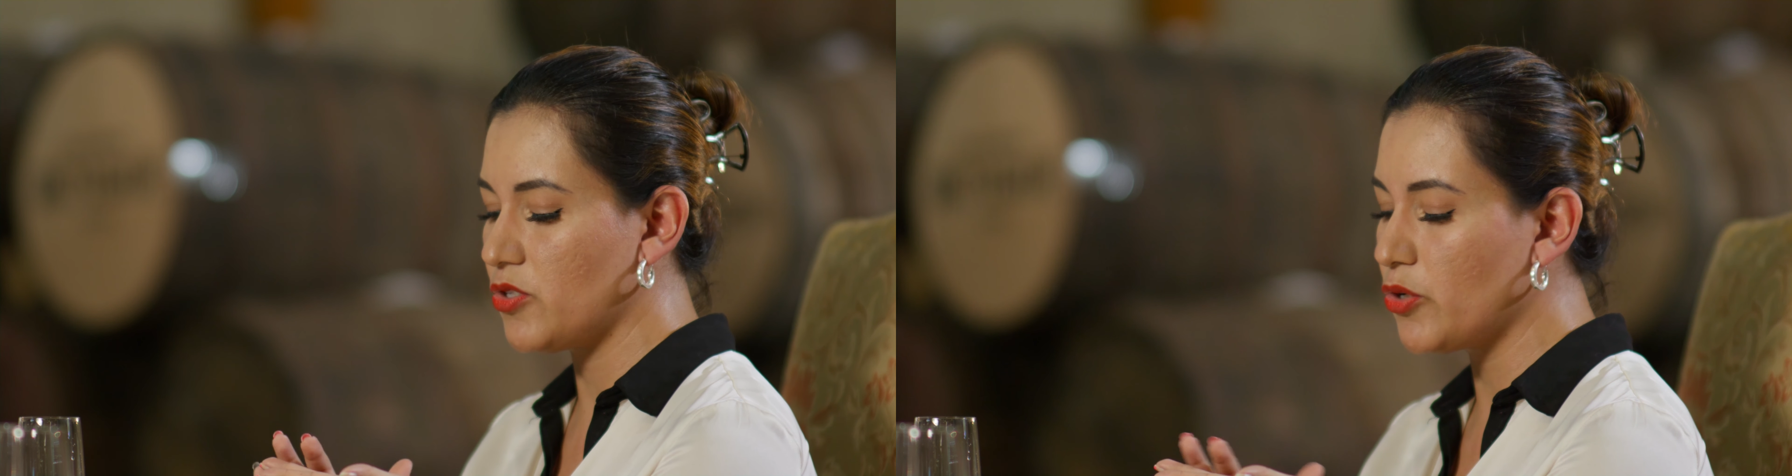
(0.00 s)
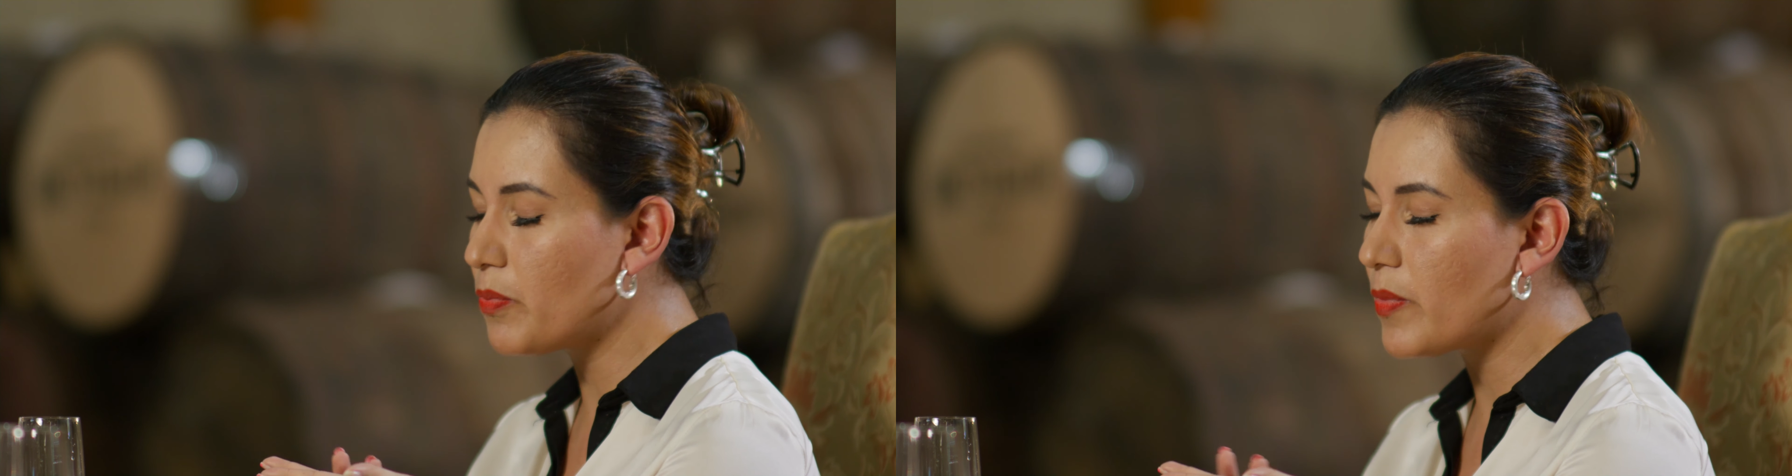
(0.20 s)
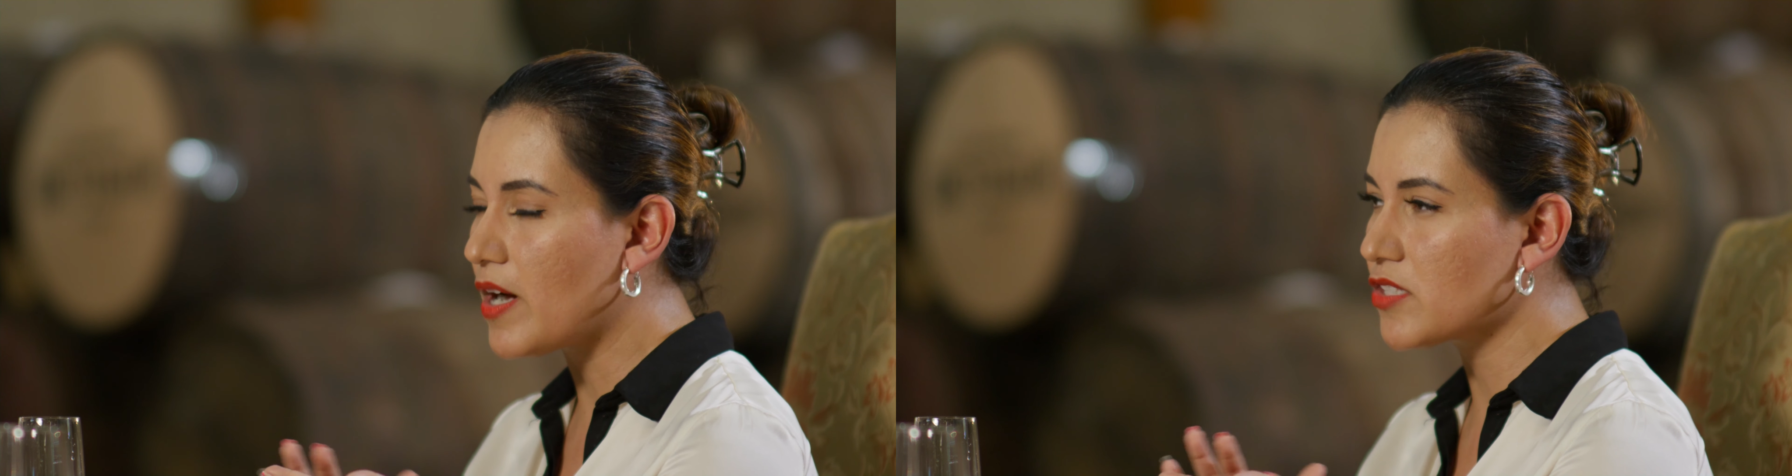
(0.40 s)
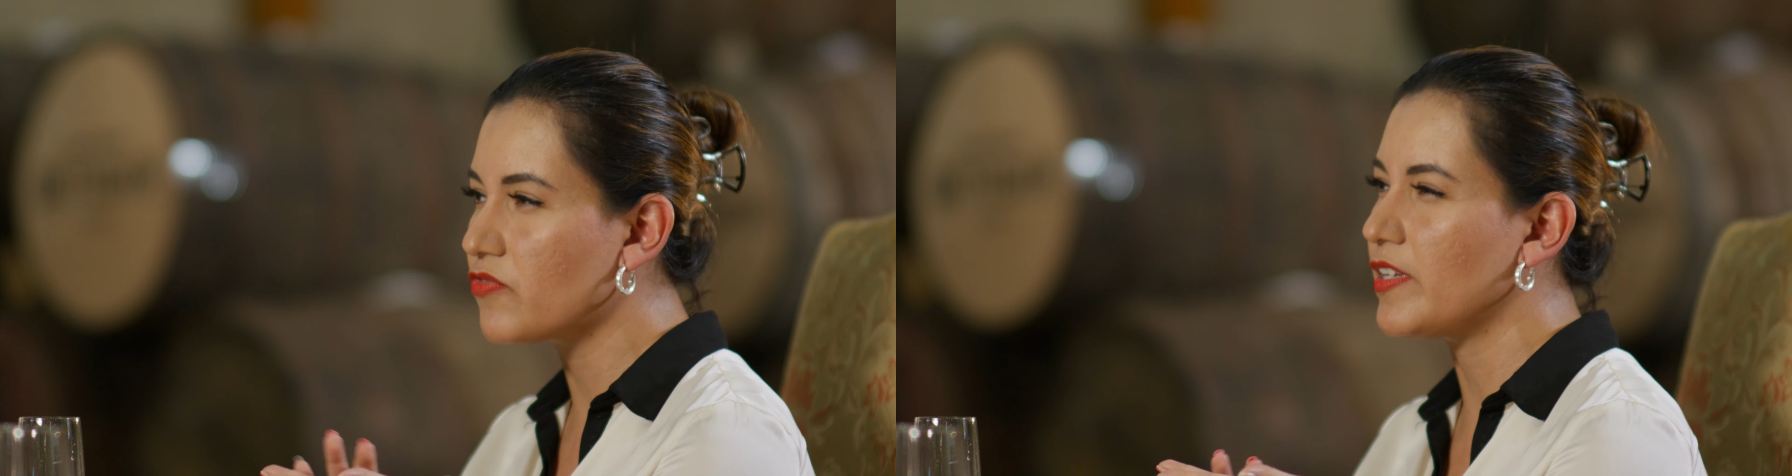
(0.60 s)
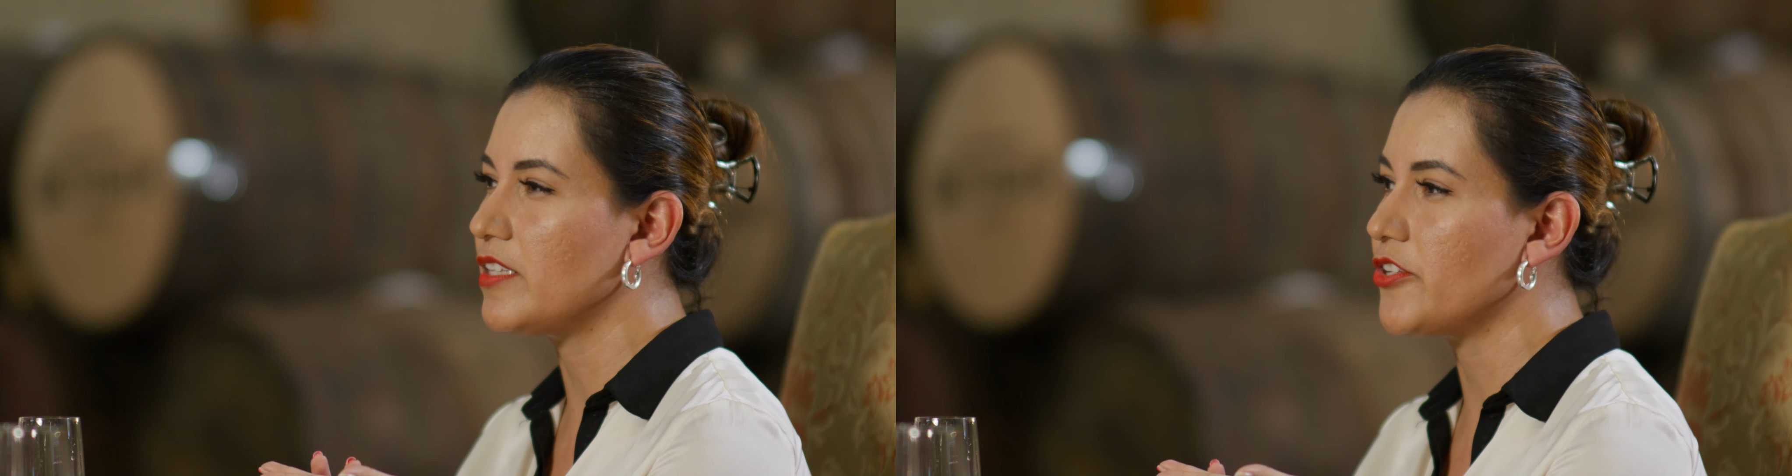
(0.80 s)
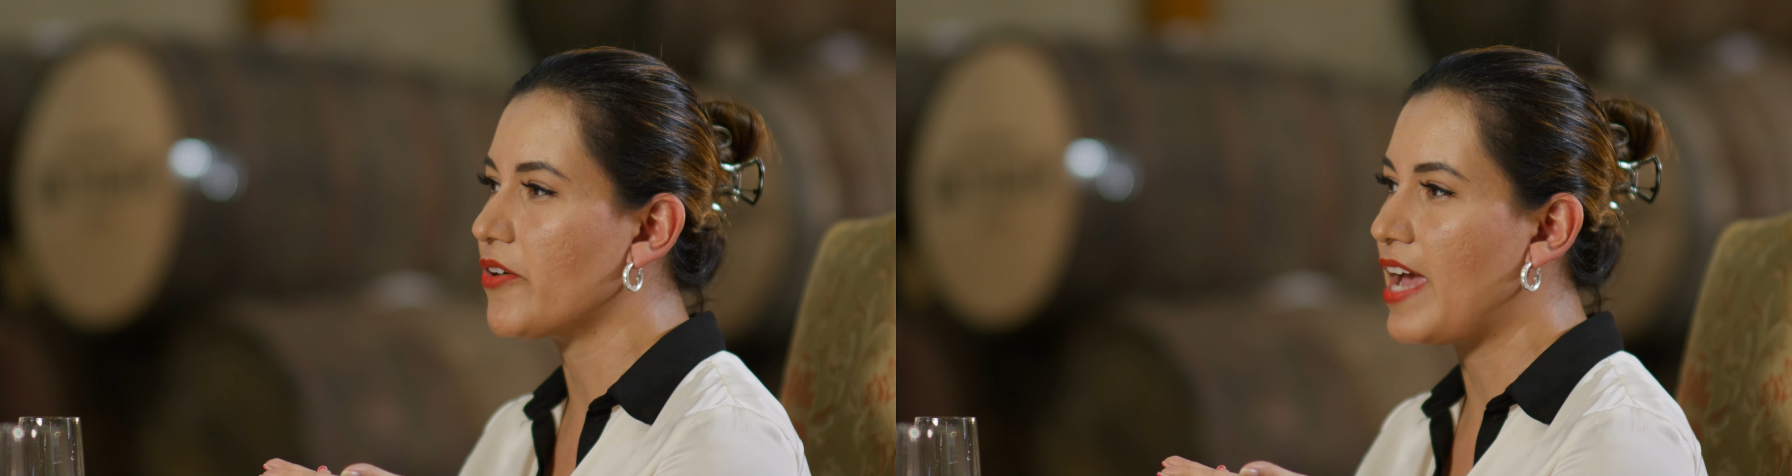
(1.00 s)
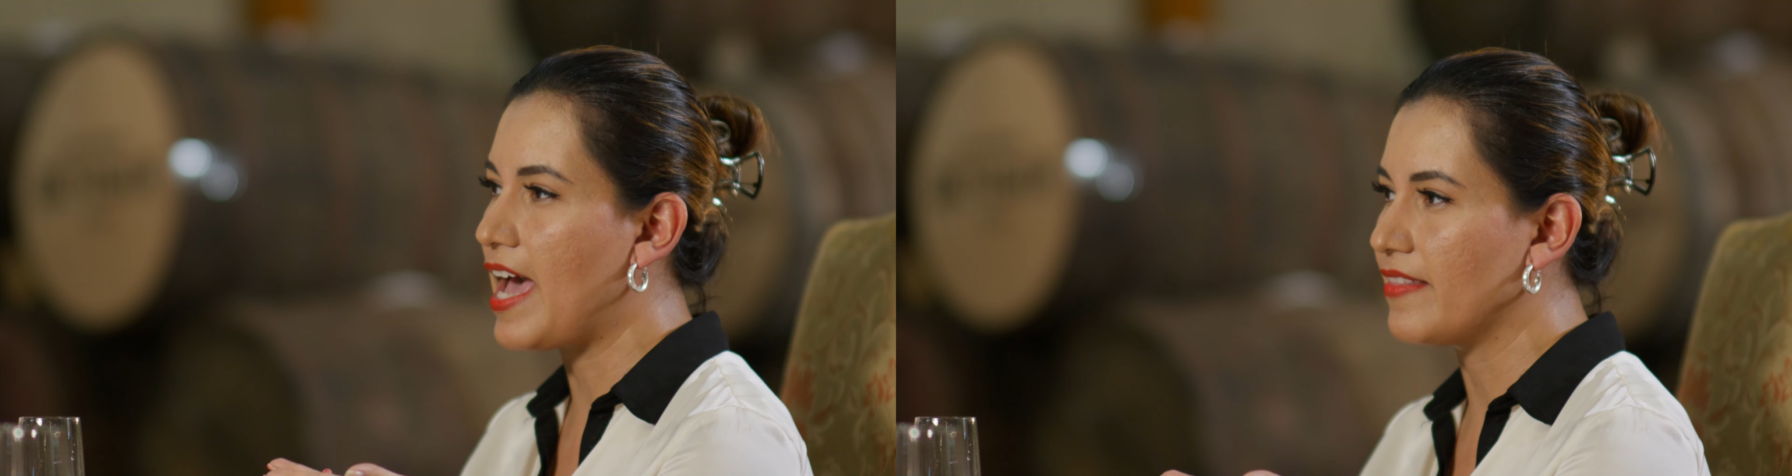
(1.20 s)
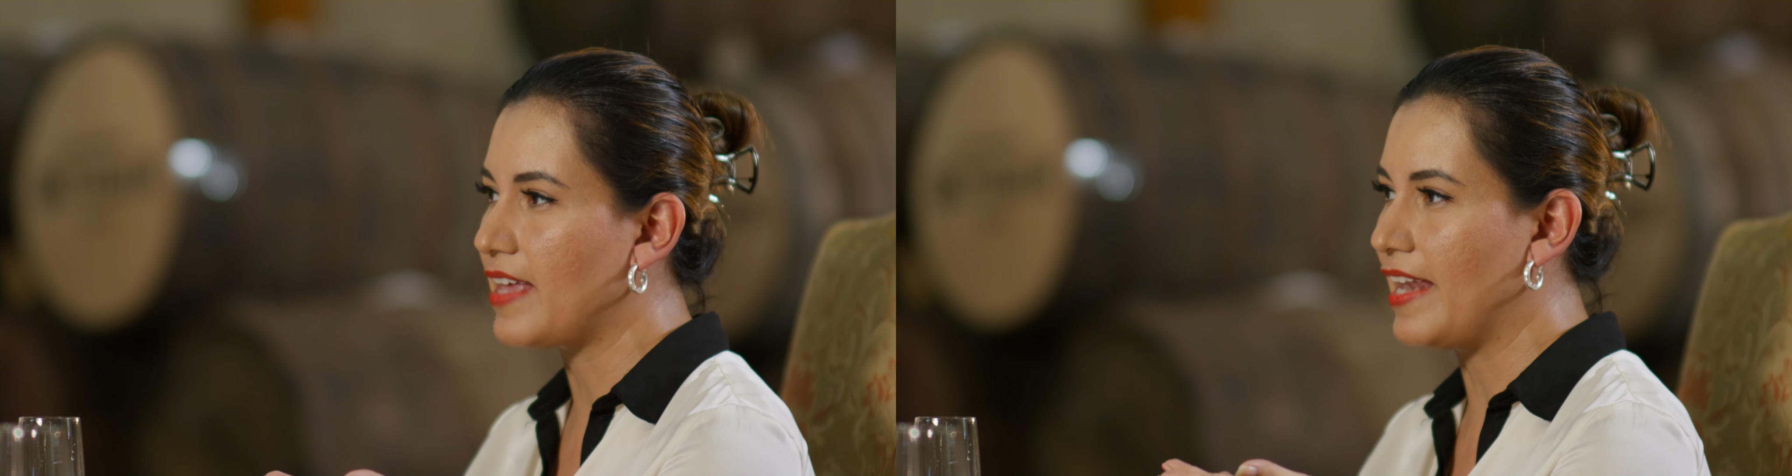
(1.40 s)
you must feel your hand